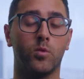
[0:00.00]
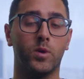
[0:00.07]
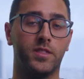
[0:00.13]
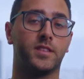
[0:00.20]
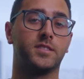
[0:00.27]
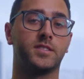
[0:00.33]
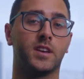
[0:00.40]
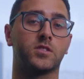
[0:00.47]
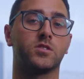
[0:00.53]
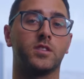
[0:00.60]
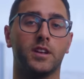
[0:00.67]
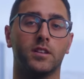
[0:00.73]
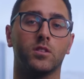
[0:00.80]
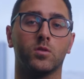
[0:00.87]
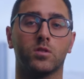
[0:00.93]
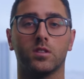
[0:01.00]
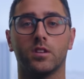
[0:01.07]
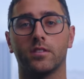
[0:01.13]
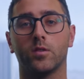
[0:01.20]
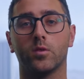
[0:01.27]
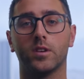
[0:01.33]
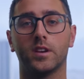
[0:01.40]
with the Section 8 local
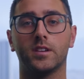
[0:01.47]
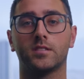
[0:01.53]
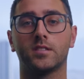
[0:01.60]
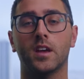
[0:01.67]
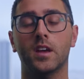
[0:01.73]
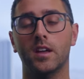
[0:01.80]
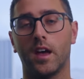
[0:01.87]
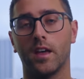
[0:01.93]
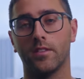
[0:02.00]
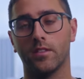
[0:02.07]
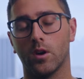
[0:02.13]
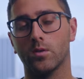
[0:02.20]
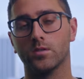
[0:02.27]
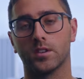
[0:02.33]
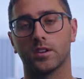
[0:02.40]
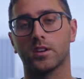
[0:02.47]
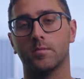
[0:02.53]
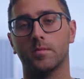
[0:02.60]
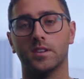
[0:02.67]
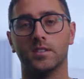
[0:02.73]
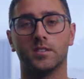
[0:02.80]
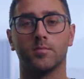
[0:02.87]
authorities. And those are going to
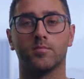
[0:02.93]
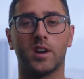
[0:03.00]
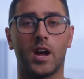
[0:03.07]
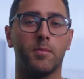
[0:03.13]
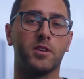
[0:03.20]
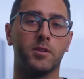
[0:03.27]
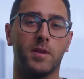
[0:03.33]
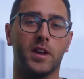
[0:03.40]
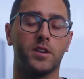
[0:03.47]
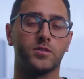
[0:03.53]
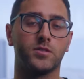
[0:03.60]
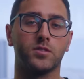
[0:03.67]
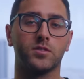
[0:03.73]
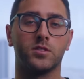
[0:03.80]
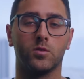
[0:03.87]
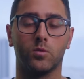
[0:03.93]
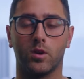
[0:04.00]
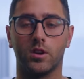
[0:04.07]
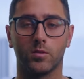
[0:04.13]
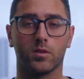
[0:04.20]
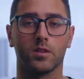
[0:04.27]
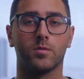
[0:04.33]
be some property managers you'll
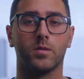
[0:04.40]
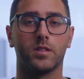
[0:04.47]
want to work